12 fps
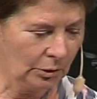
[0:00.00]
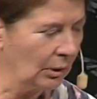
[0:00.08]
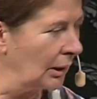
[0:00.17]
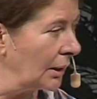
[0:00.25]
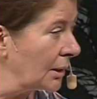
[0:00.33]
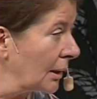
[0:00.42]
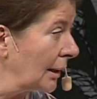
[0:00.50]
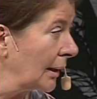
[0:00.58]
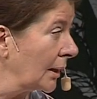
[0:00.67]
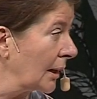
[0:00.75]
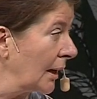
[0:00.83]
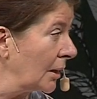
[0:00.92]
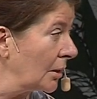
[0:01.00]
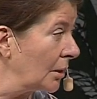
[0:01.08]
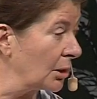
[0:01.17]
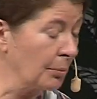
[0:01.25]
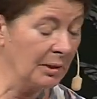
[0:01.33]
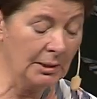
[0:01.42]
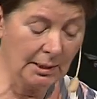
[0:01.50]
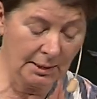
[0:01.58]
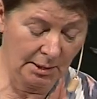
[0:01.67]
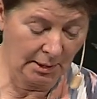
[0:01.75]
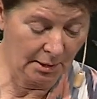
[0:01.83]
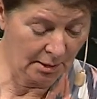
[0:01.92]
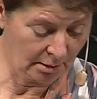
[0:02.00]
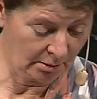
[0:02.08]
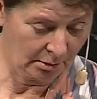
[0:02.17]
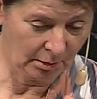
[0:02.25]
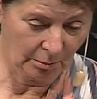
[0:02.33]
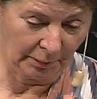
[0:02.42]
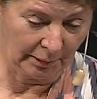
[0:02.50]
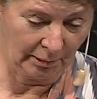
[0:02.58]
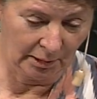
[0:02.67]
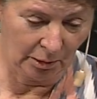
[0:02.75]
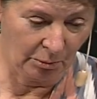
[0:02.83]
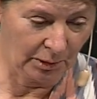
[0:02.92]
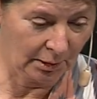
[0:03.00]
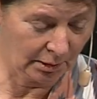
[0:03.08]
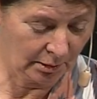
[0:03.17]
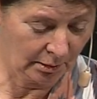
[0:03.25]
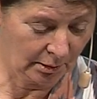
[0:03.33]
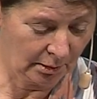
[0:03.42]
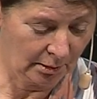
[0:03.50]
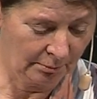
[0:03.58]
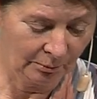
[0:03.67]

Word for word: Do I need to click again? It's been tested. Apparently it works.